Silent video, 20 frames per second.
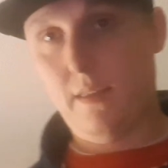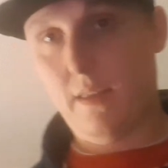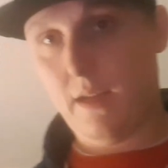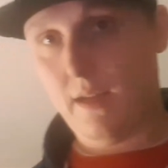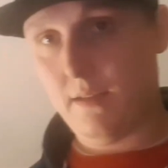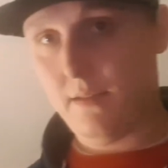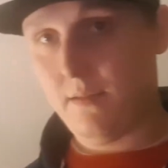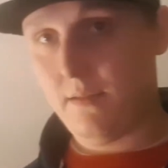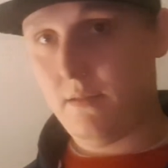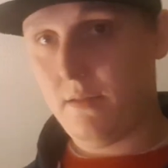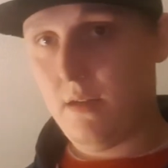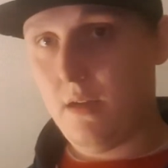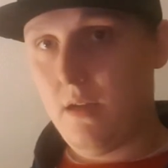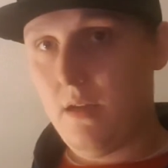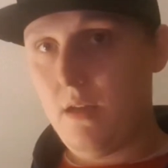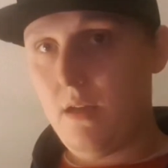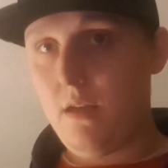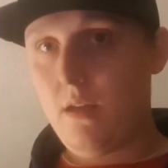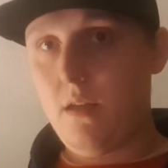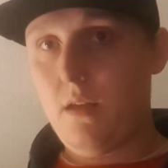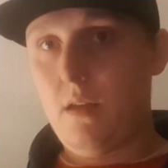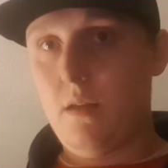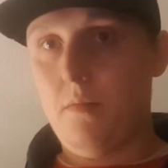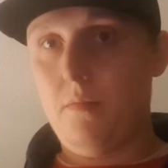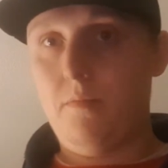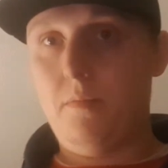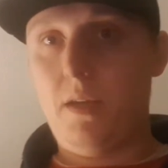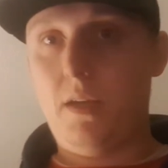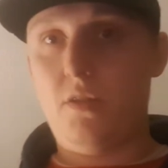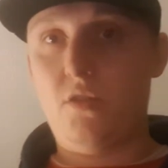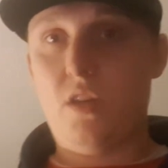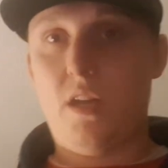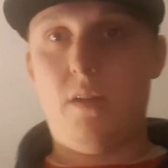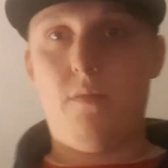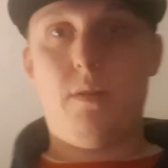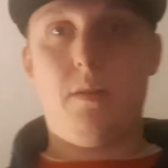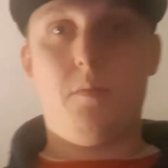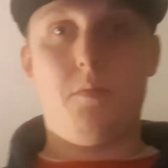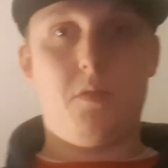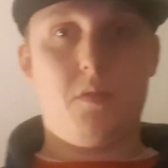That's big shout out